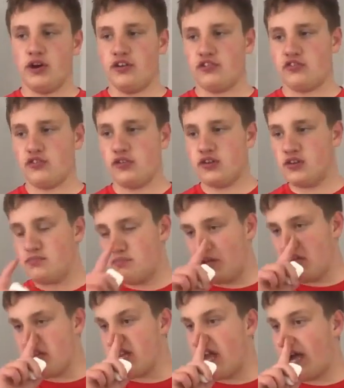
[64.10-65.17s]
worse.
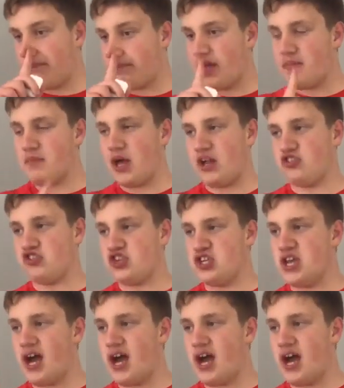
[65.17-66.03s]
But not by much.